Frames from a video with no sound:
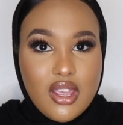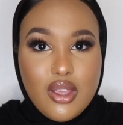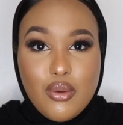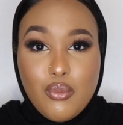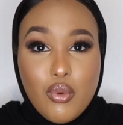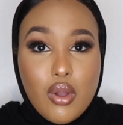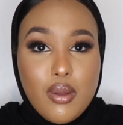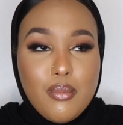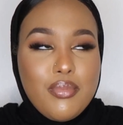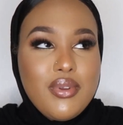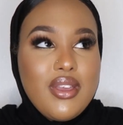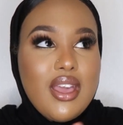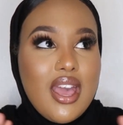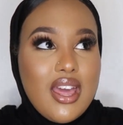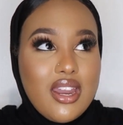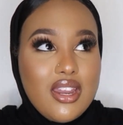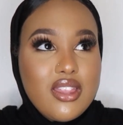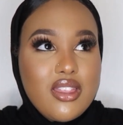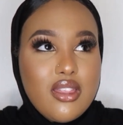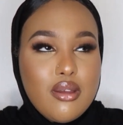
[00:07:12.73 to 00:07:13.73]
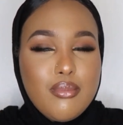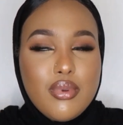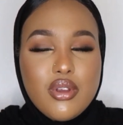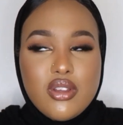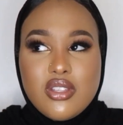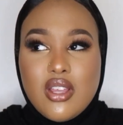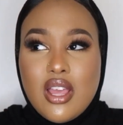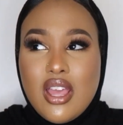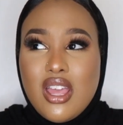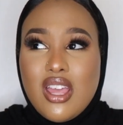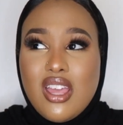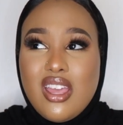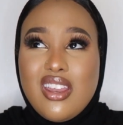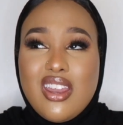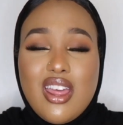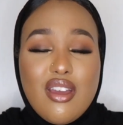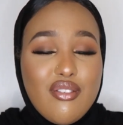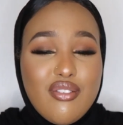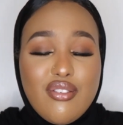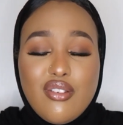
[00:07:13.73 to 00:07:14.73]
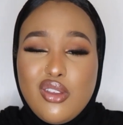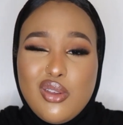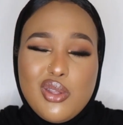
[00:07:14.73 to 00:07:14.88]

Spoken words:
It won't be anything, because in everything